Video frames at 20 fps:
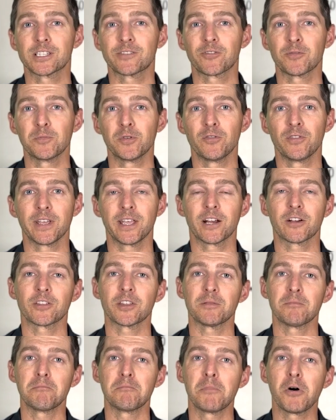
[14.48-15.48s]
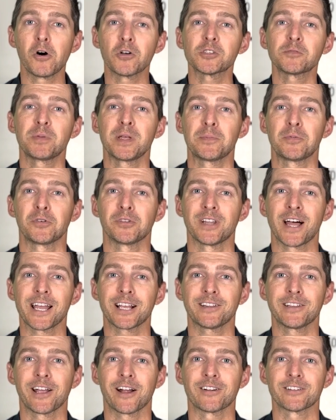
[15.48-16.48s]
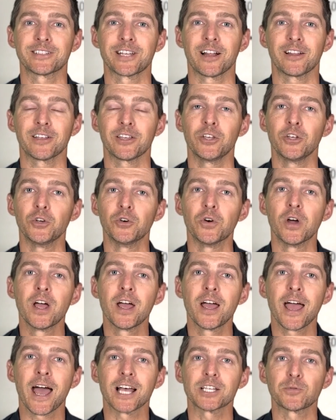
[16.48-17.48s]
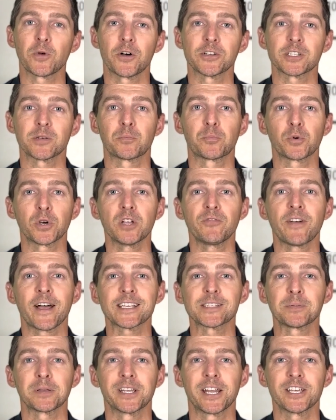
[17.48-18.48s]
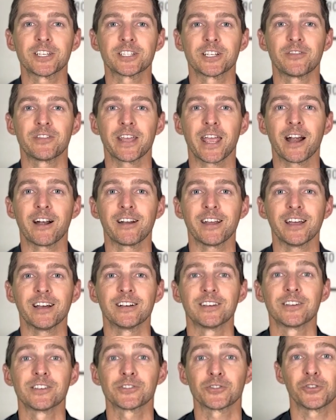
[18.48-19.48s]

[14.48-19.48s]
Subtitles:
for moving here that most people likely aren't telling you, as well as a brief explanation of the area. So